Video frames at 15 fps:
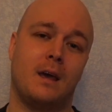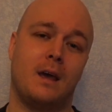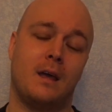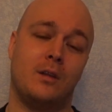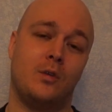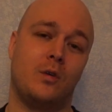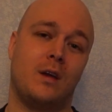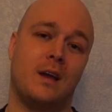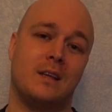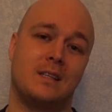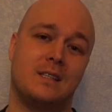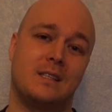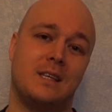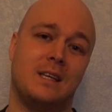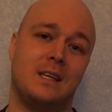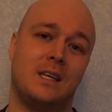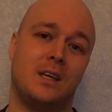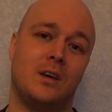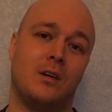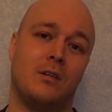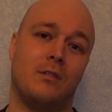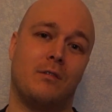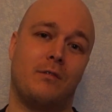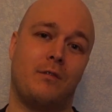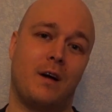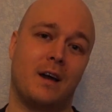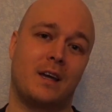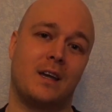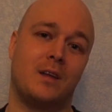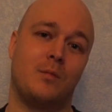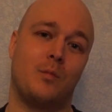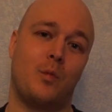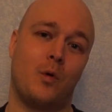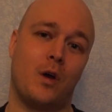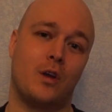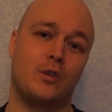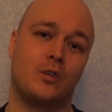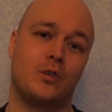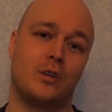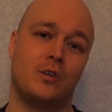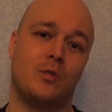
And you can stick your fucking precious